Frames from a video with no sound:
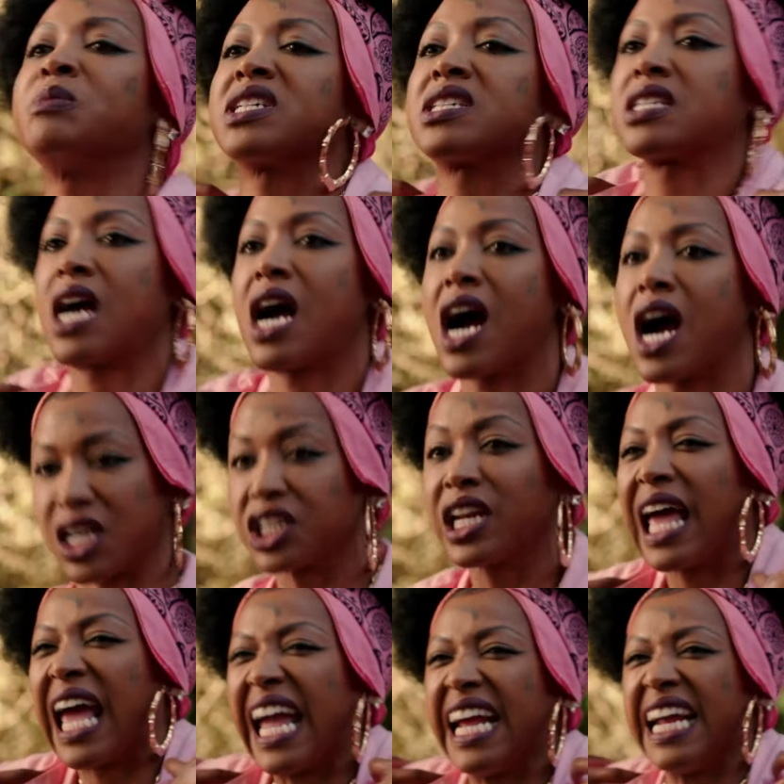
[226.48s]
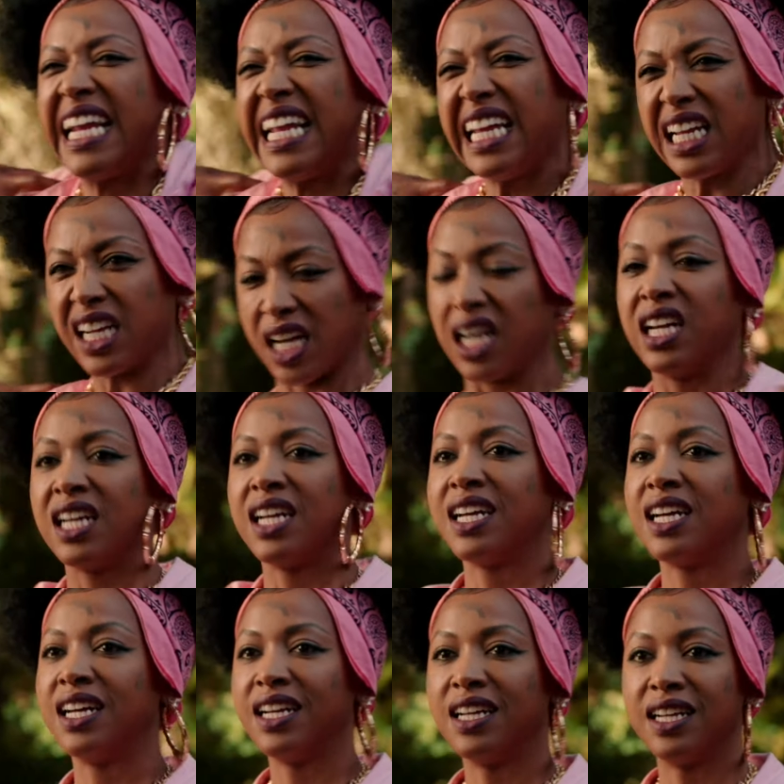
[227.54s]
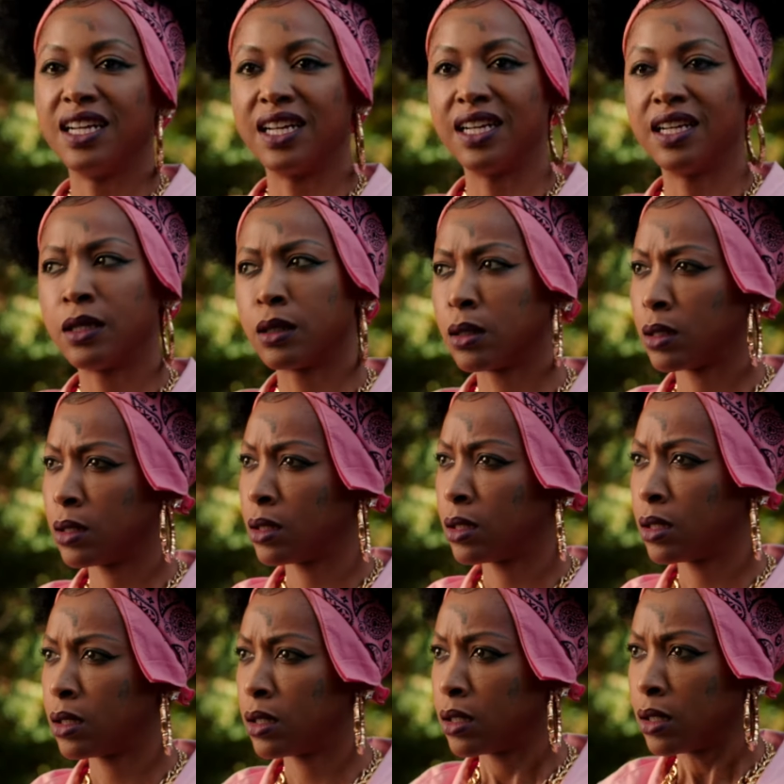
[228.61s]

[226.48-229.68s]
massage, lady. Did someone order